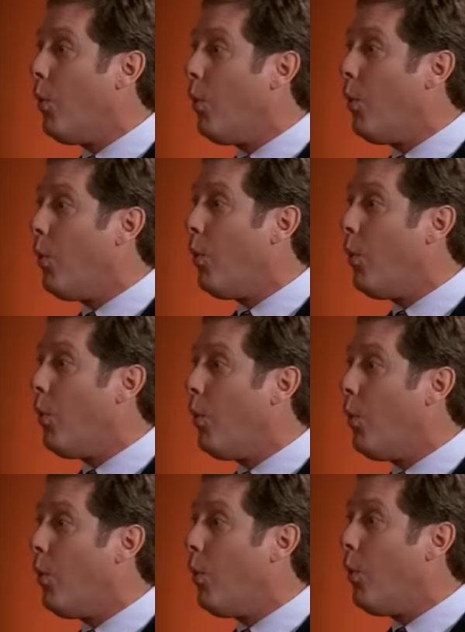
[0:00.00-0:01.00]

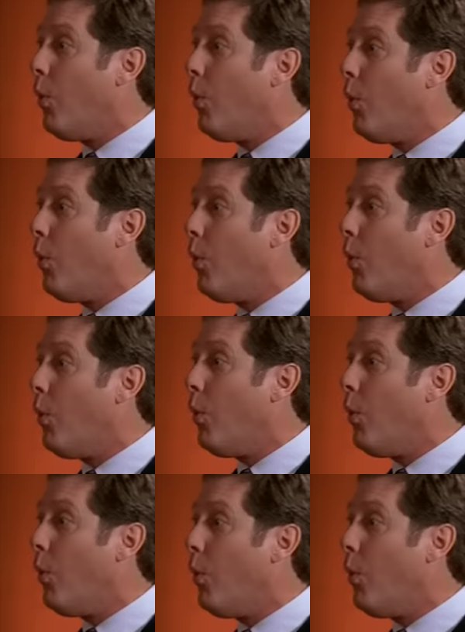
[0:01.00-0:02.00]

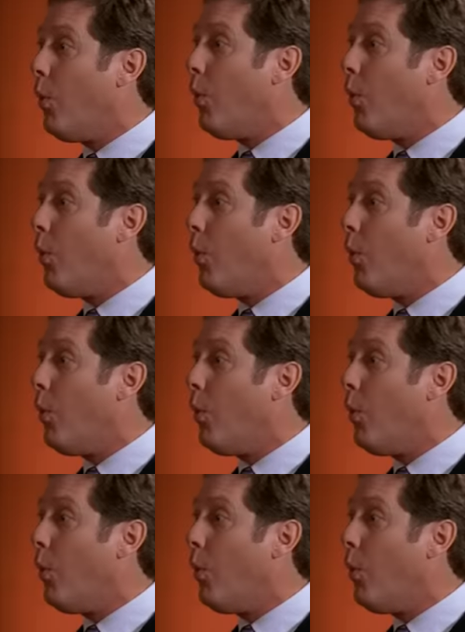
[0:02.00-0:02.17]
(not speaking)